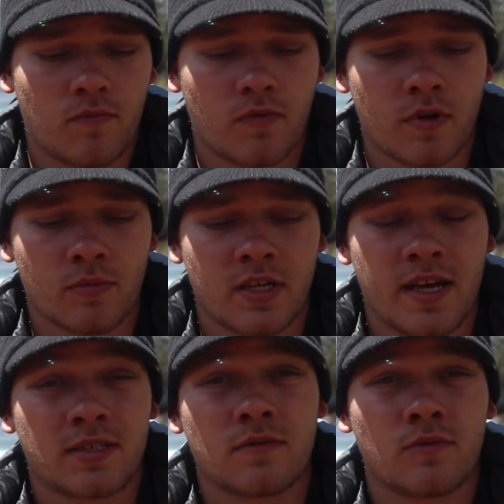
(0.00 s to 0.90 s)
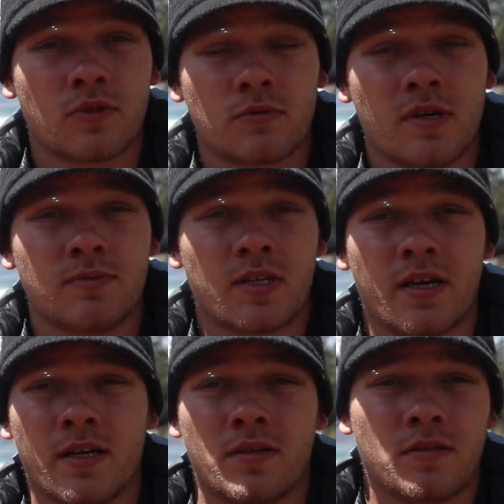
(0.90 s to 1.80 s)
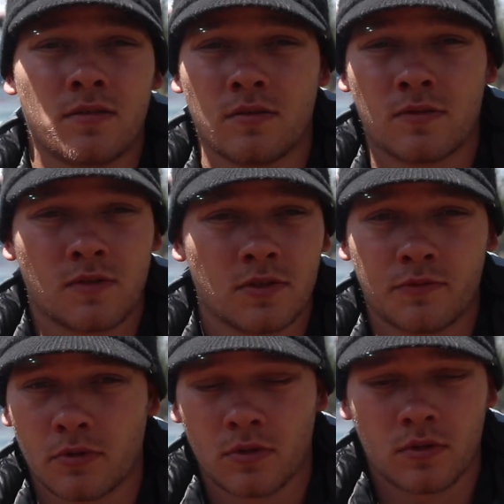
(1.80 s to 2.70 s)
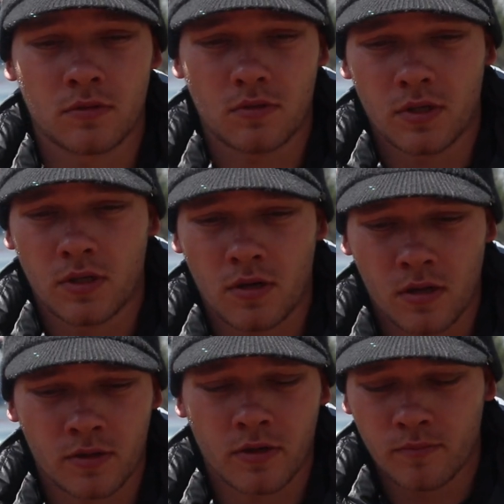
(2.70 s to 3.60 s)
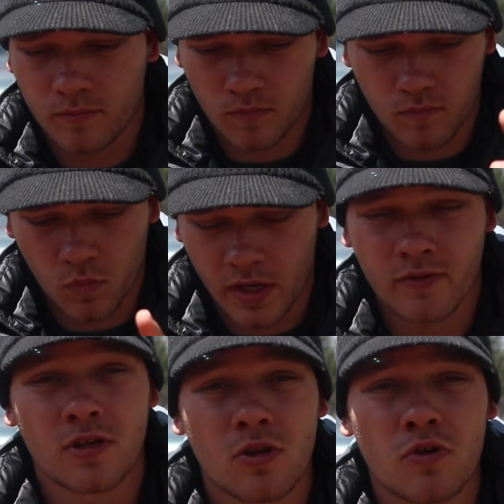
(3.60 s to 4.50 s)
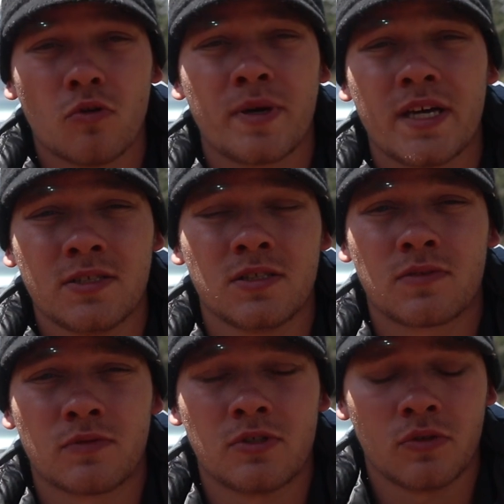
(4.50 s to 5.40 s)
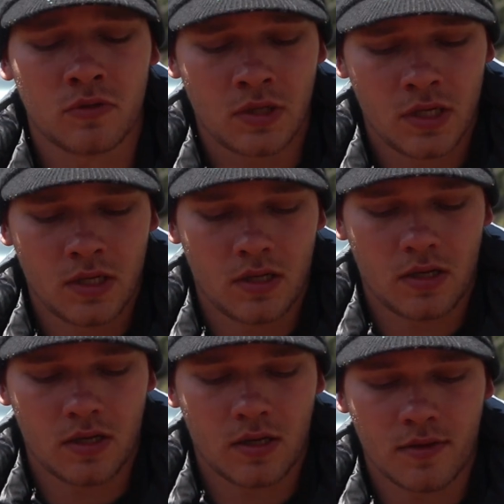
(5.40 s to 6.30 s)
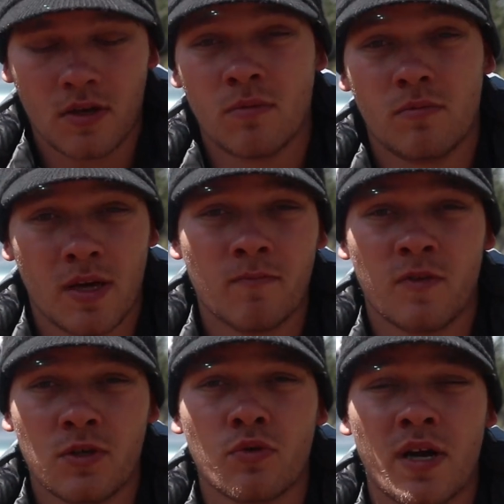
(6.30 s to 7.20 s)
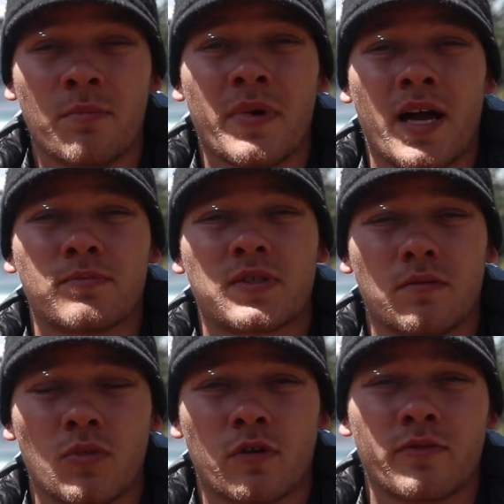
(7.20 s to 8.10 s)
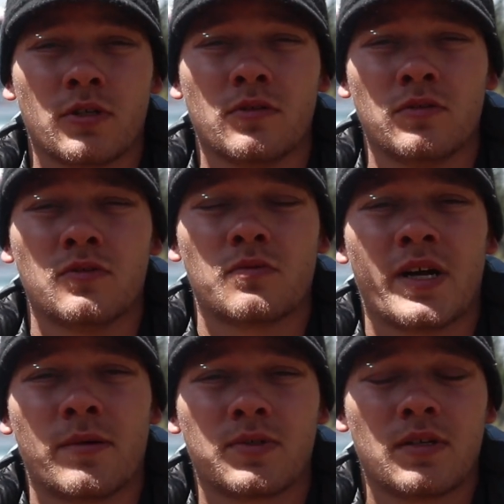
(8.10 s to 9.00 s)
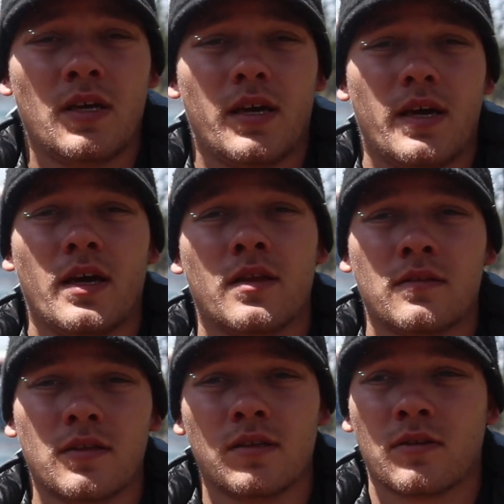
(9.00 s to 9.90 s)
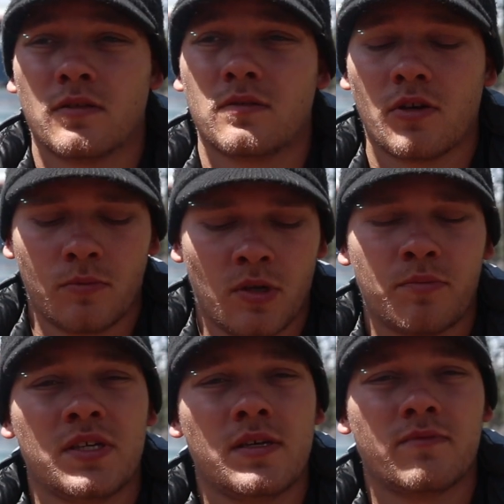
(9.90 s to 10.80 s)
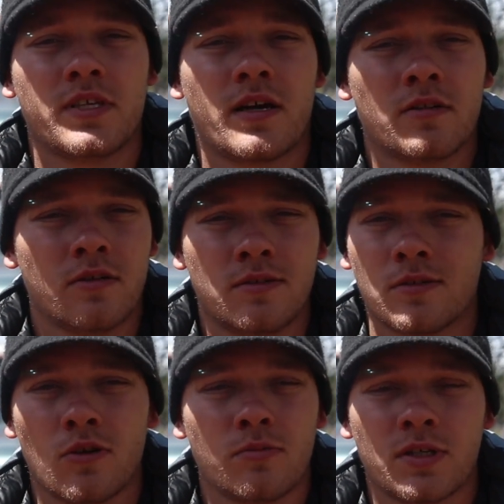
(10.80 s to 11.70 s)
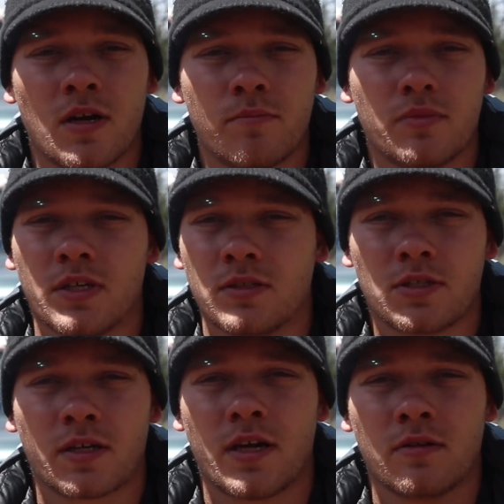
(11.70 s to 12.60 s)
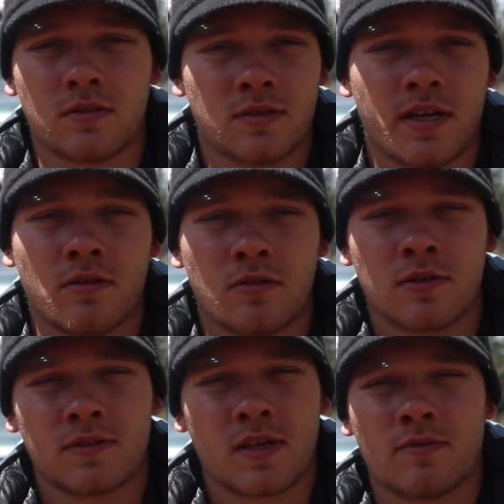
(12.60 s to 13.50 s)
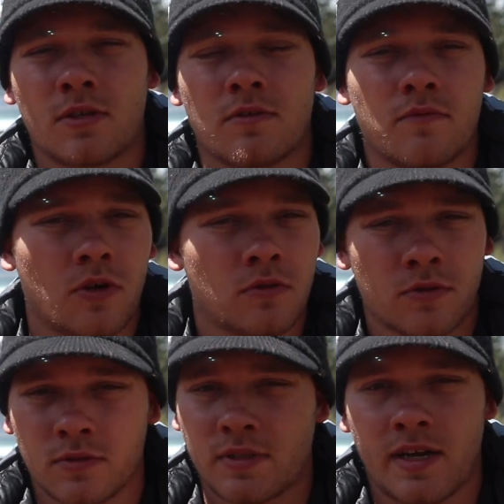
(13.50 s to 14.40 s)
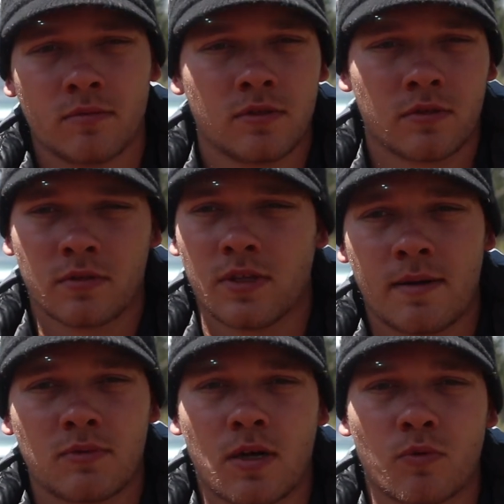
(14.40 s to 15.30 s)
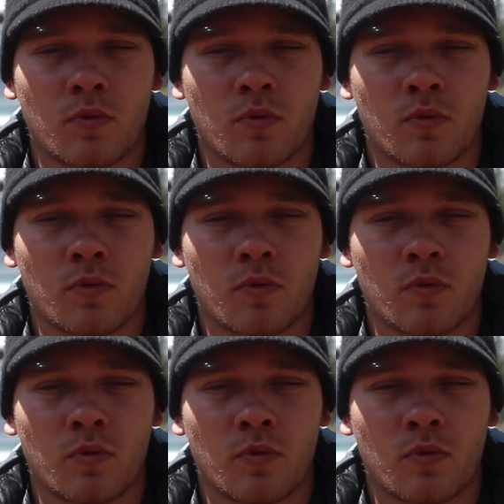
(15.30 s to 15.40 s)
from the National Forest website, and then you search for on their whatever the local page is for you, the MVUM maps, the motor vehicle use maps, and then there'll be a PDF download. You can open it up and check it out. You can download it, save it on your phone or your tablet or your laptop